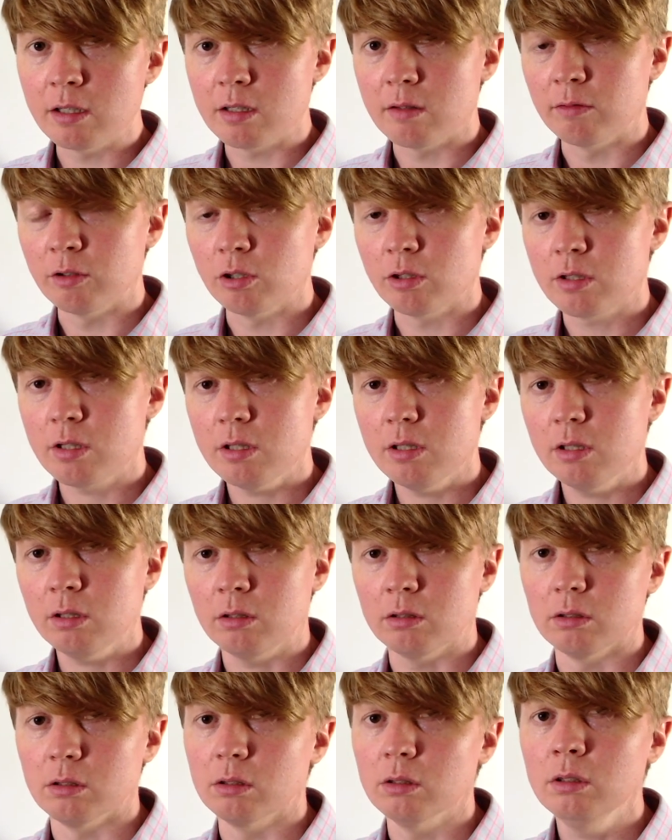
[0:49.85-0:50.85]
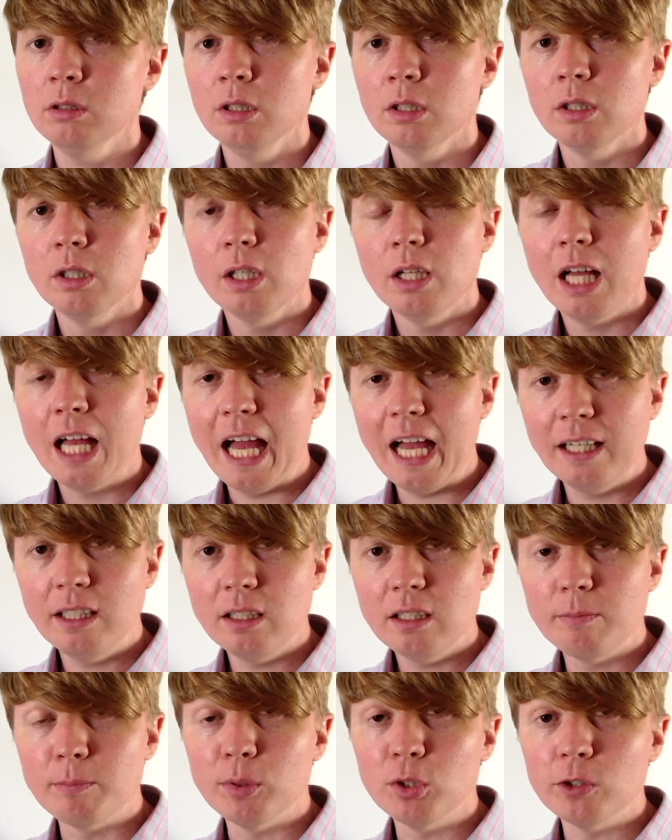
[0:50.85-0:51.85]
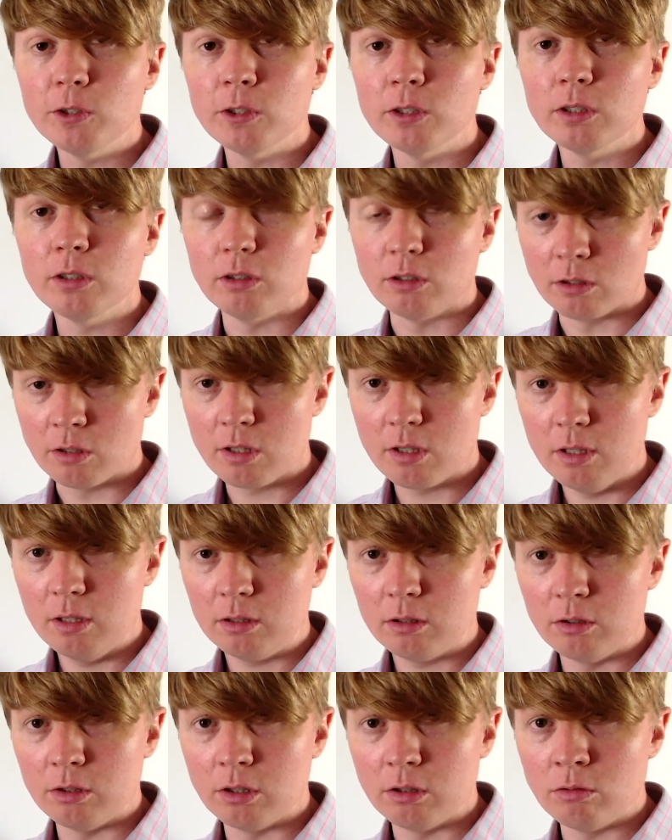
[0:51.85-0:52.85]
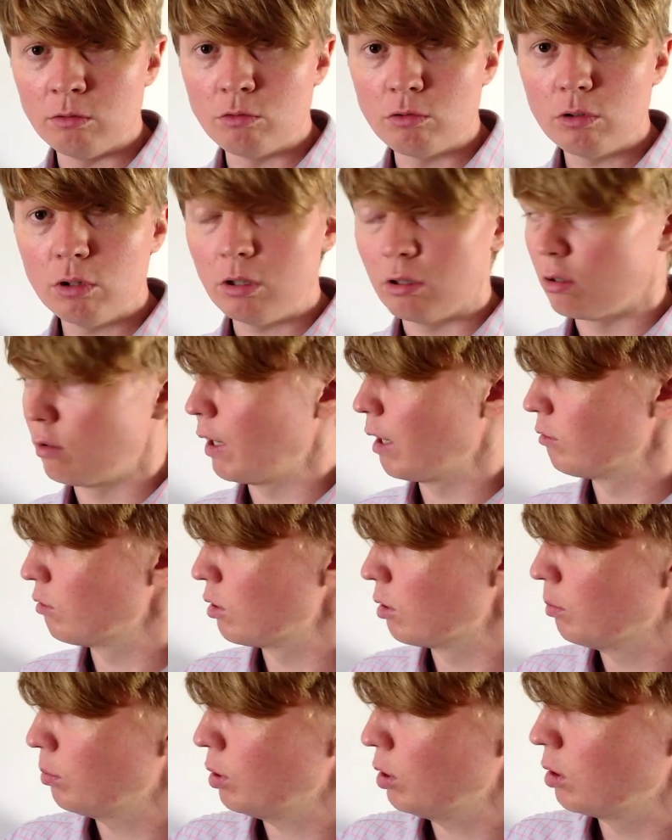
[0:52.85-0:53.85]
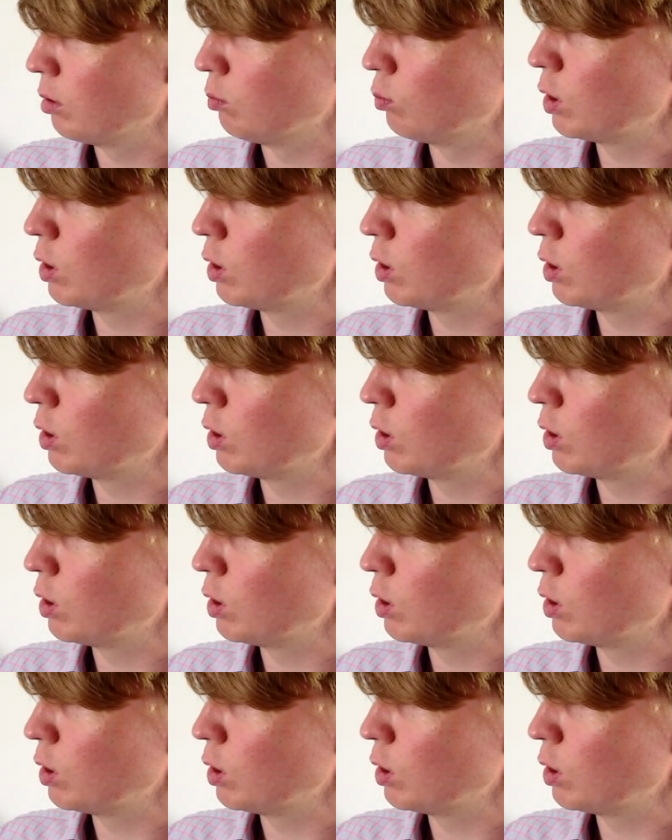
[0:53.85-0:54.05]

of your circle, any ball or circle that you draw around your point will